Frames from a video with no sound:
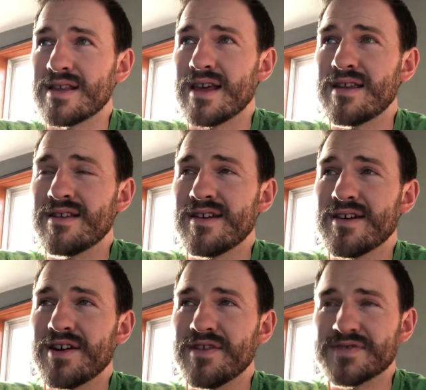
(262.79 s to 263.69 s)
then
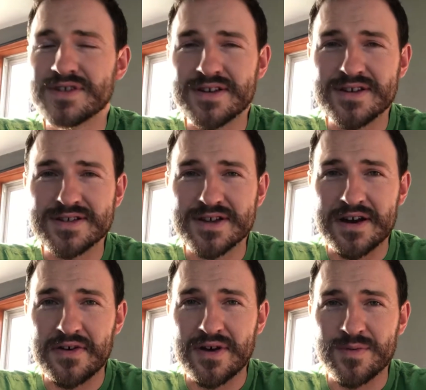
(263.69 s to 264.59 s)
all of a sudden it's
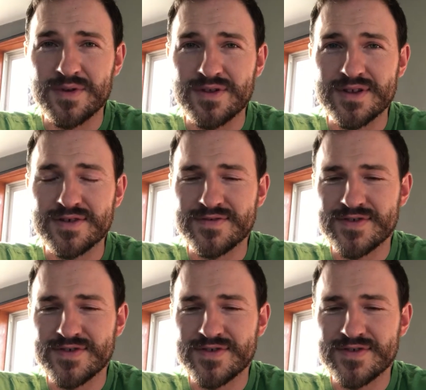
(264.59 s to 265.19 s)
got credibility.